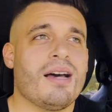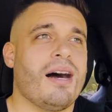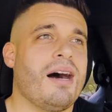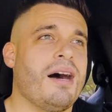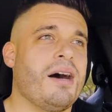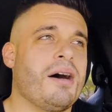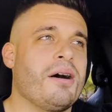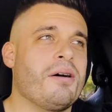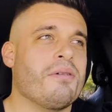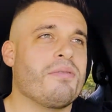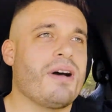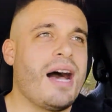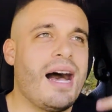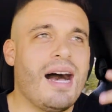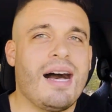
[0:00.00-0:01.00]
of
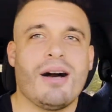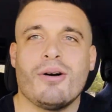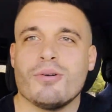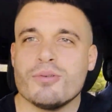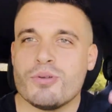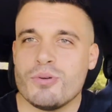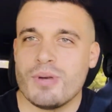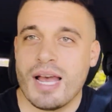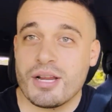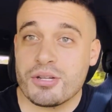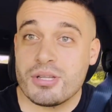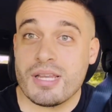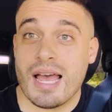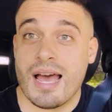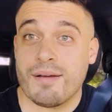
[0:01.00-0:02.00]
how to
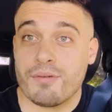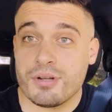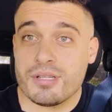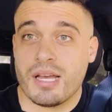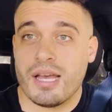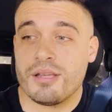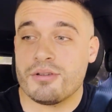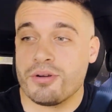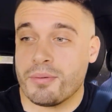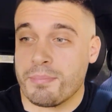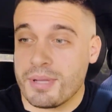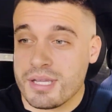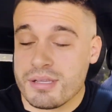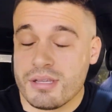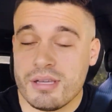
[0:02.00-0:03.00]
actually advertise your
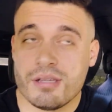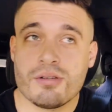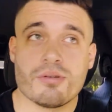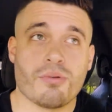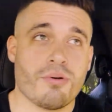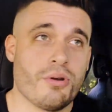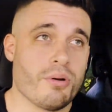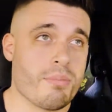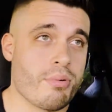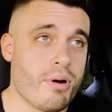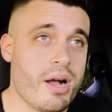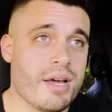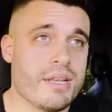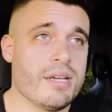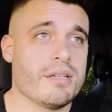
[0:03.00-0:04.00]
business or your
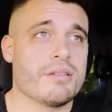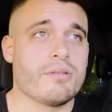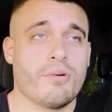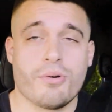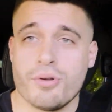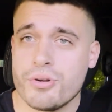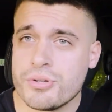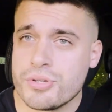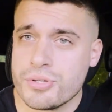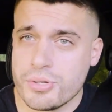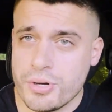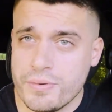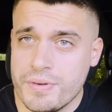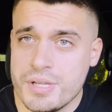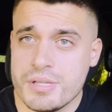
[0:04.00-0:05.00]
product or your
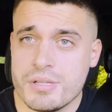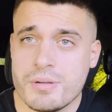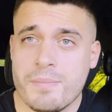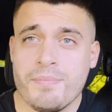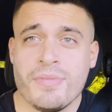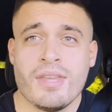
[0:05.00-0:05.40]
service.